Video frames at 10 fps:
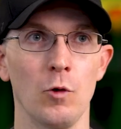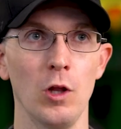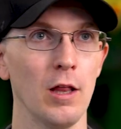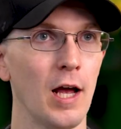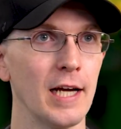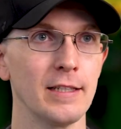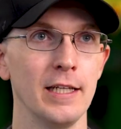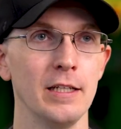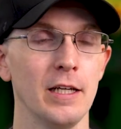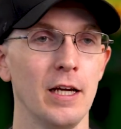really liked
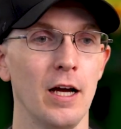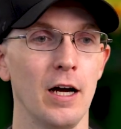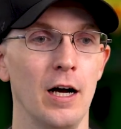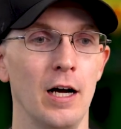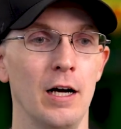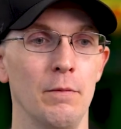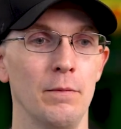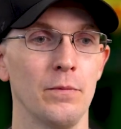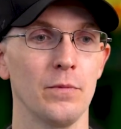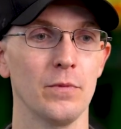it. Um,
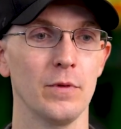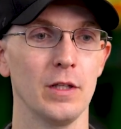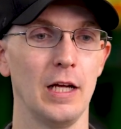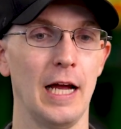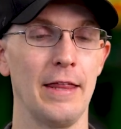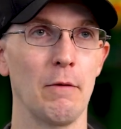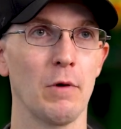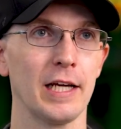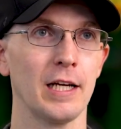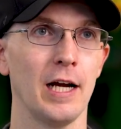and then
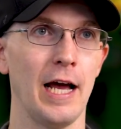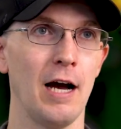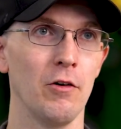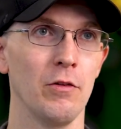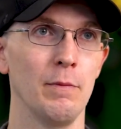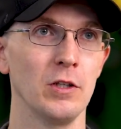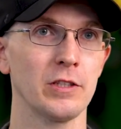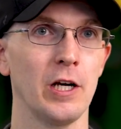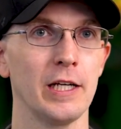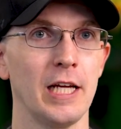when I got out of the
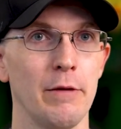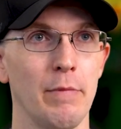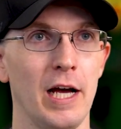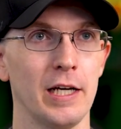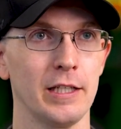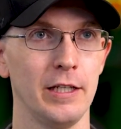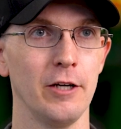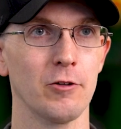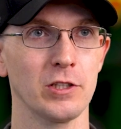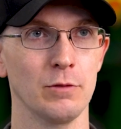military, I came back
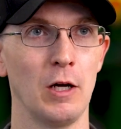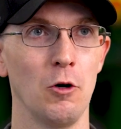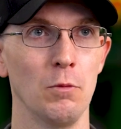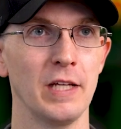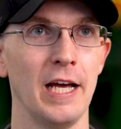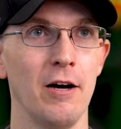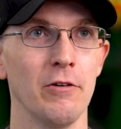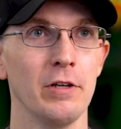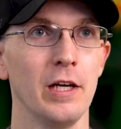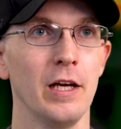here, which is my
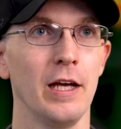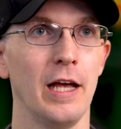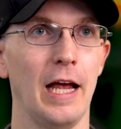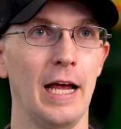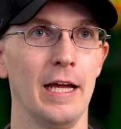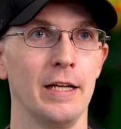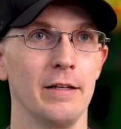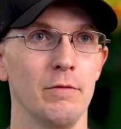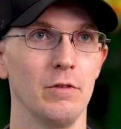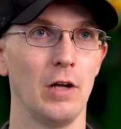hometown,
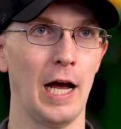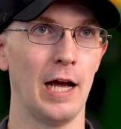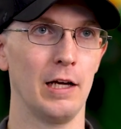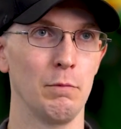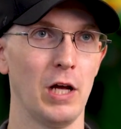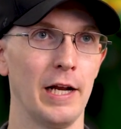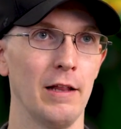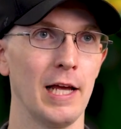and I applied at